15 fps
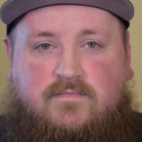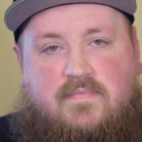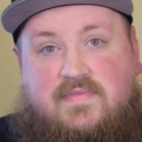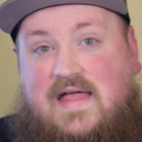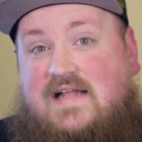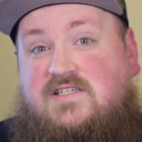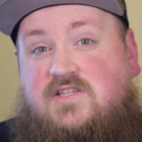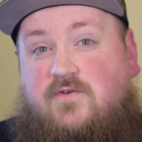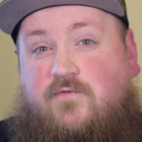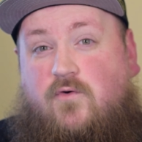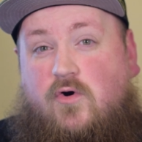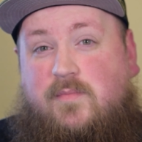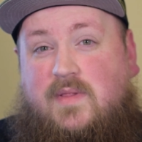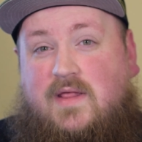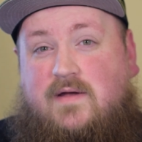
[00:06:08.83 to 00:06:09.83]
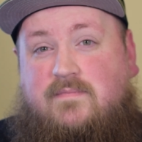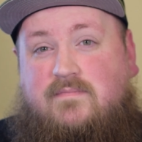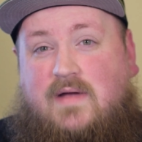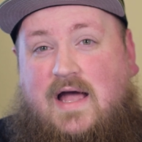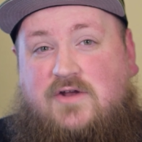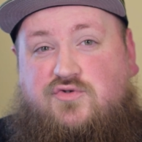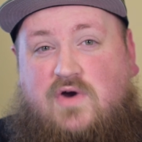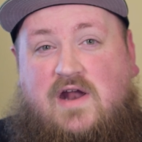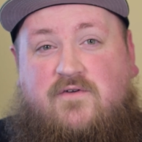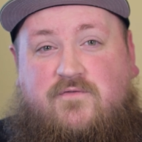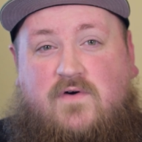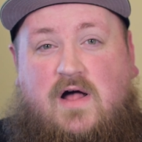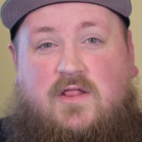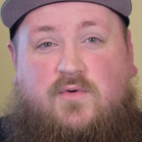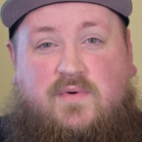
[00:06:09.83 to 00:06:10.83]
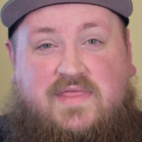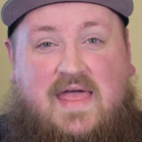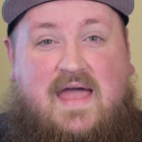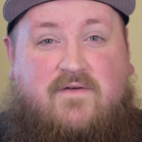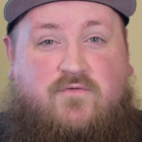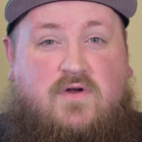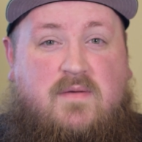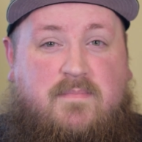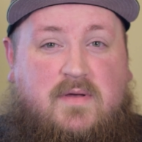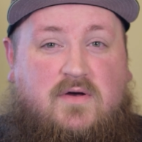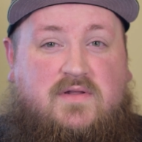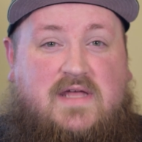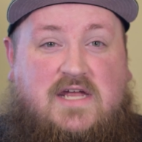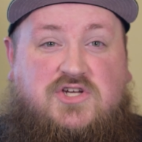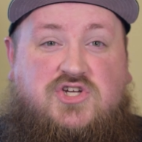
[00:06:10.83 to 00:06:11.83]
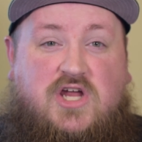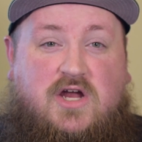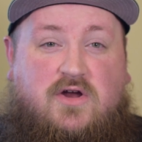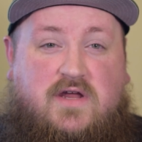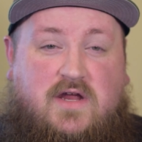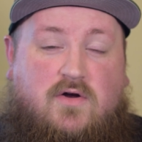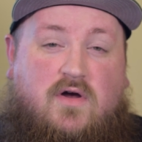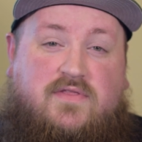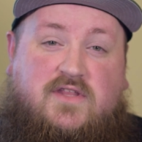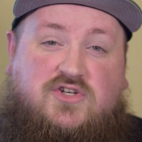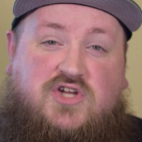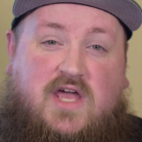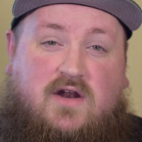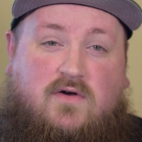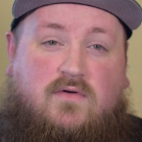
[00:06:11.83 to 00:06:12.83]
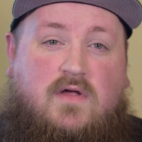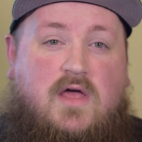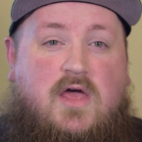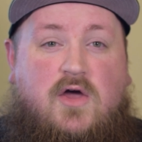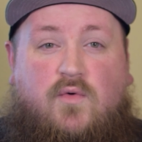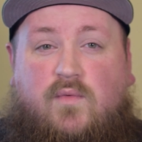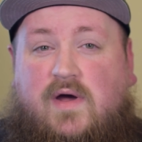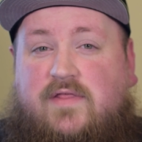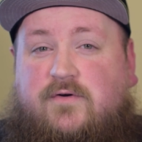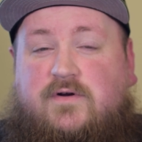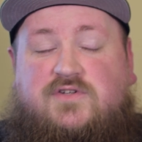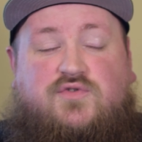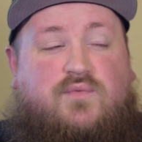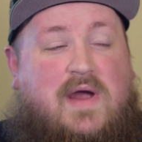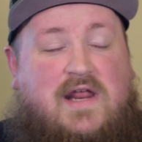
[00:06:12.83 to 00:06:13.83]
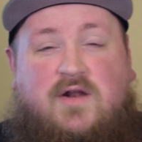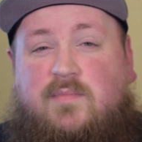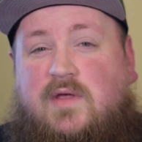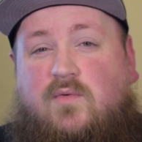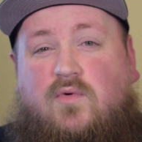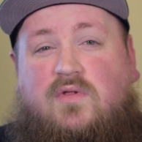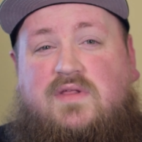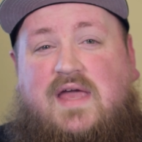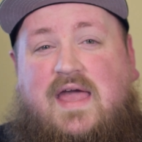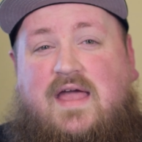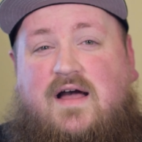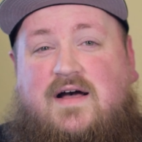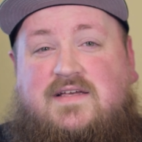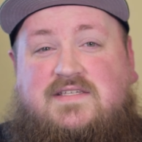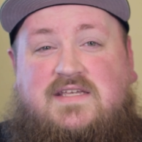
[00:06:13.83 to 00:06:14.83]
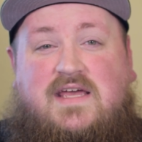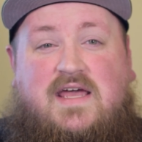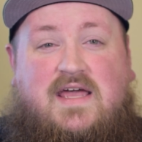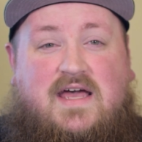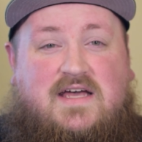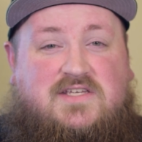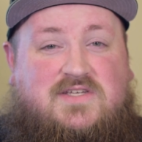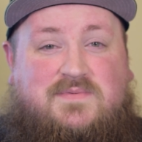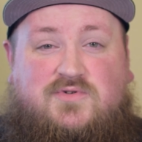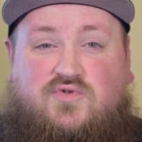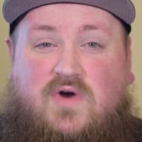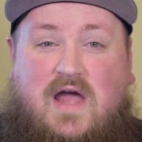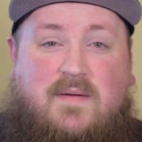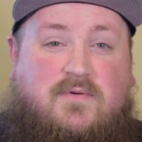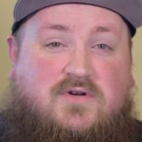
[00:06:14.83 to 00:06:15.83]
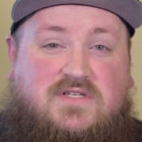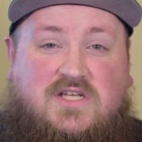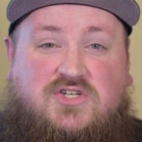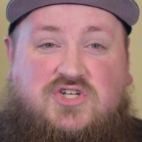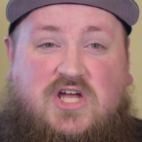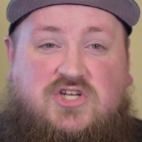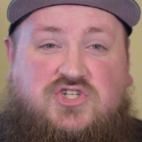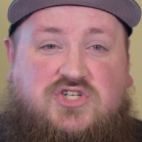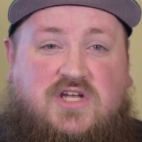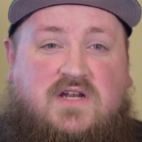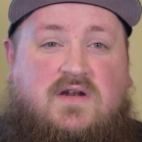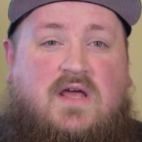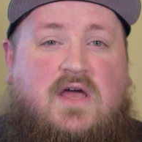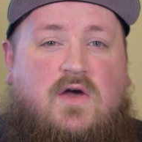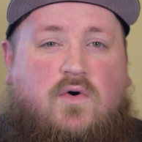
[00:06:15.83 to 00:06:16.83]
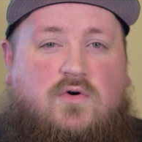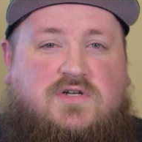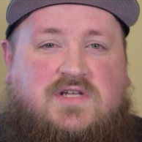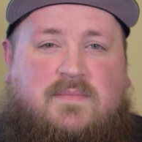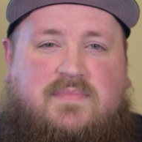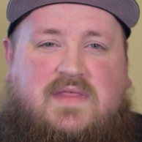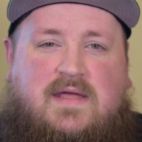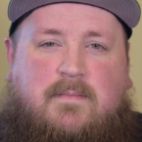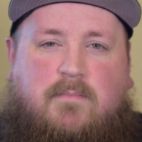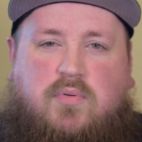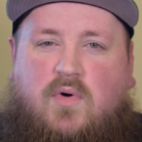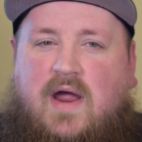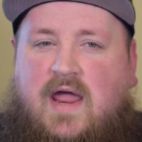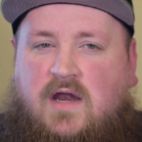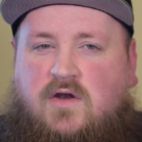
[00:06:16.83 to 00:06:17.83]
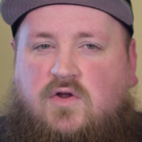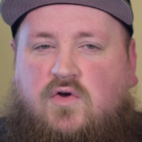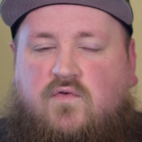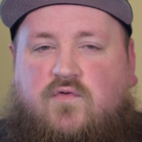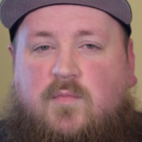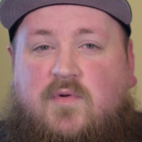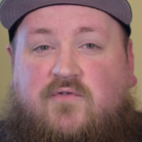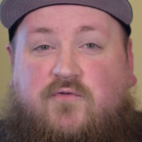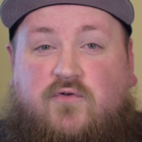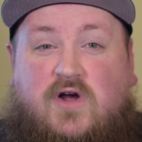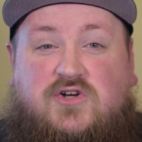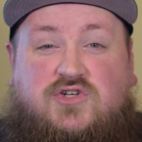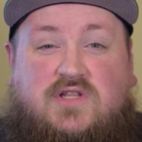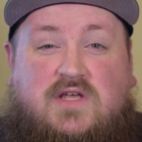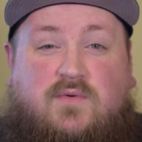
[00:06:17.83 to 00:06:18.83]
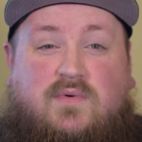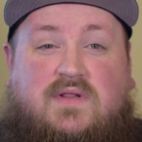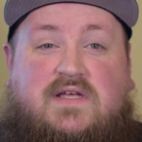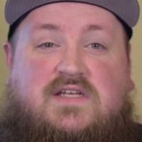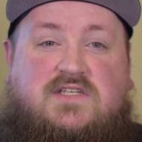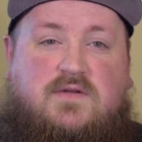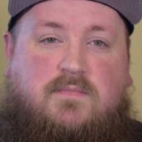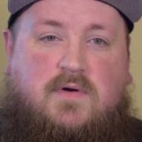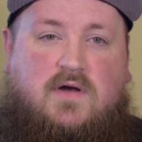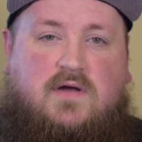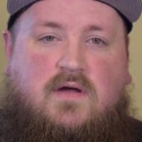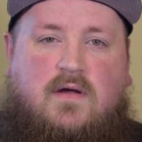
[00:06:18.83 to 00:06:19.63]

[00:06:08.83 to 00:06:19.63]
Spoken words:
That's the formula I try to follow with every build I share here on the channel. Whether it's randomly rolled chaos, a subscriber suggestion, or something brand new from a freshly released book.